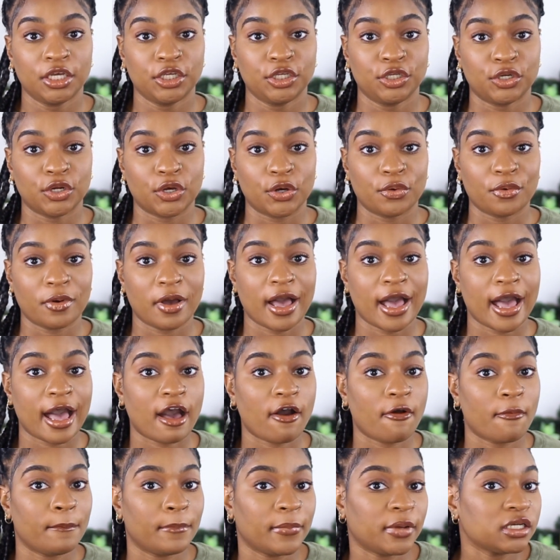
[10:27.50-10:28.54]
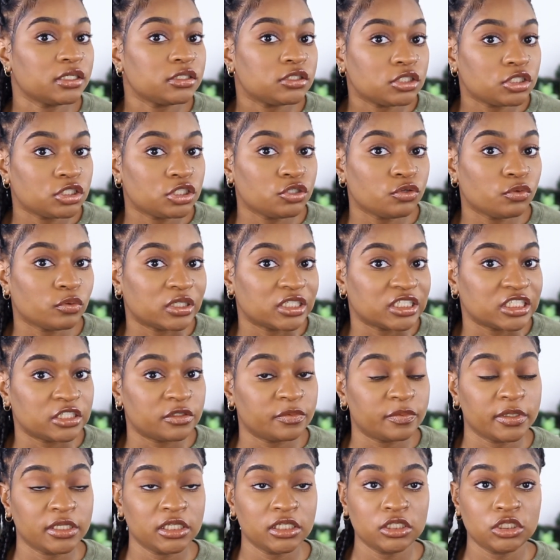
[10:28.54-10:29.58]
you know, how much you want to
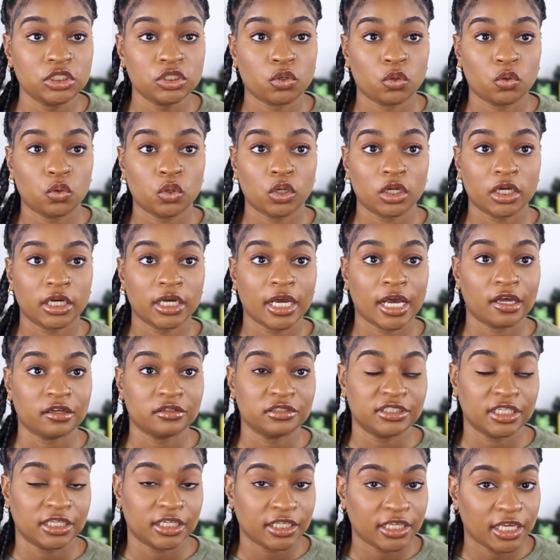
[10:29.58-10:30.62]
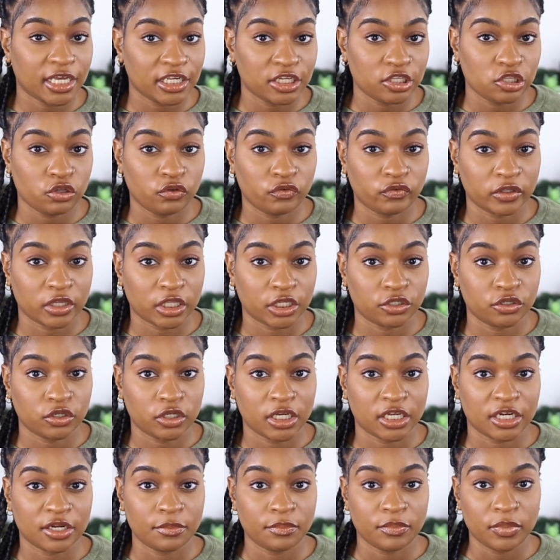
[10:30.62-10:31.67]
spend or how dedicated you feel like you're
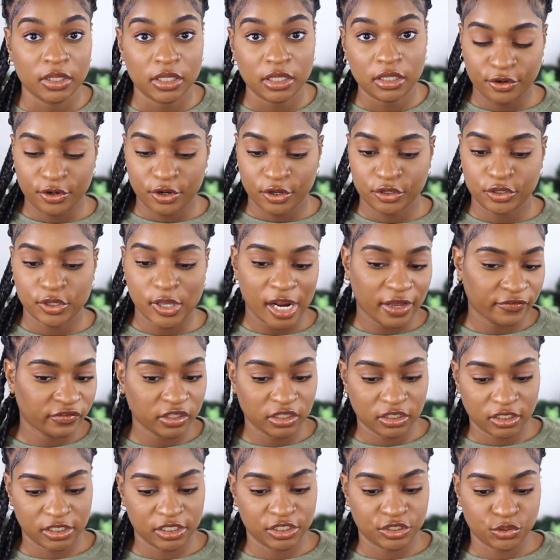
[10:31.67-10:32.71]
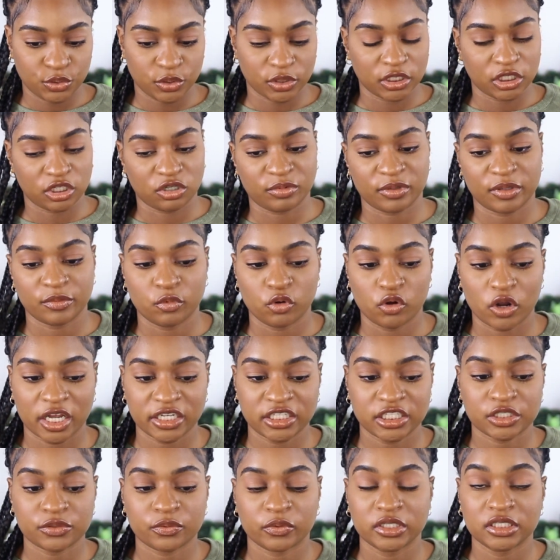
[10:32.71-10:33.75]
going to be. I know you have to look into it a little bit more. I
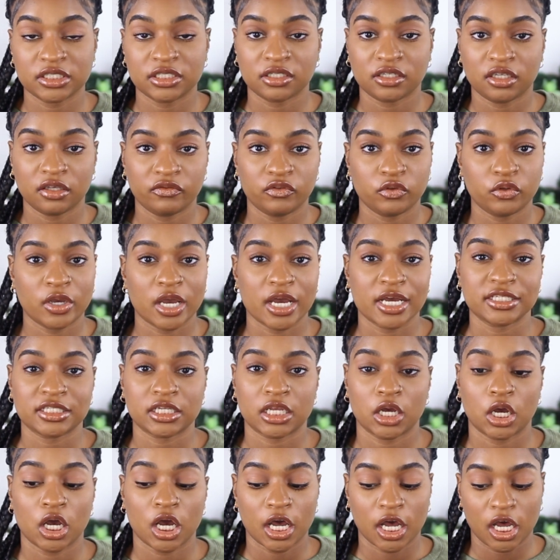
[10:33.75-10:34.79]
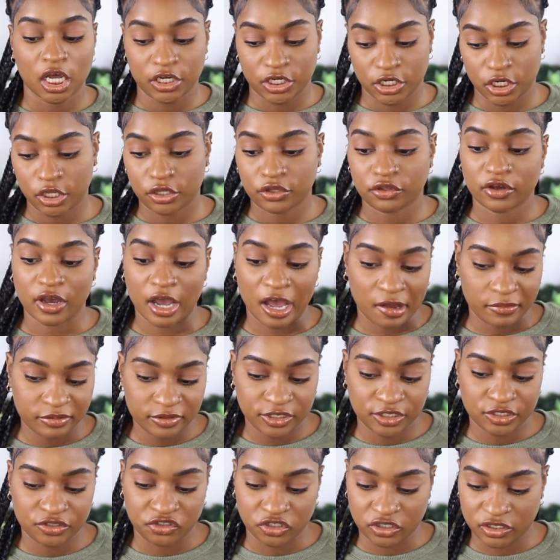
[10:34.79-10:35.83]
just wanted to give you guys another
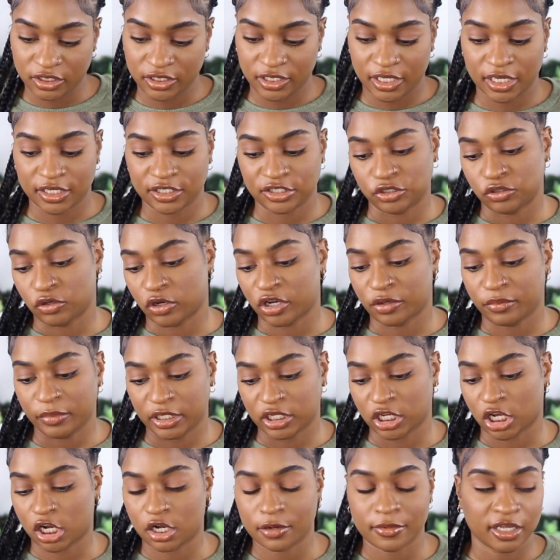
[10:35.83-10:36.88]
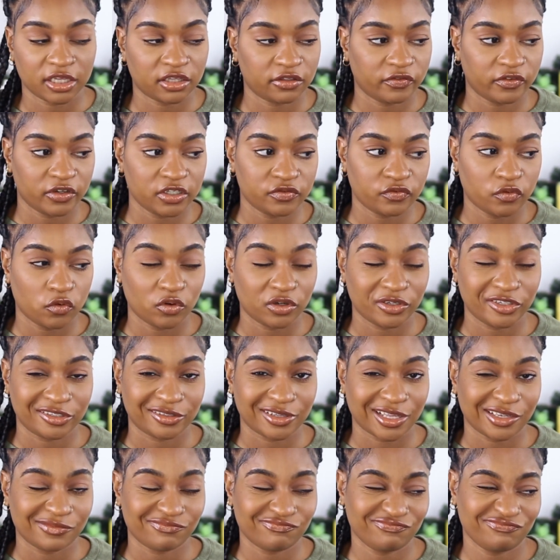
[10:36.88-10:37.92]
option just in case you heard me talk about the first four and you're
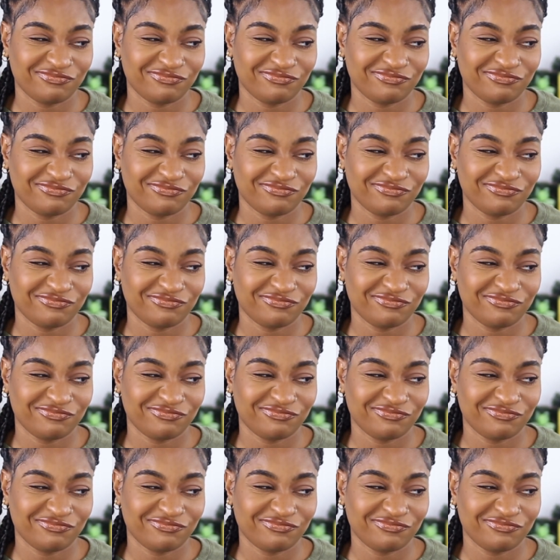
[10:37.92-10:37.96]
like,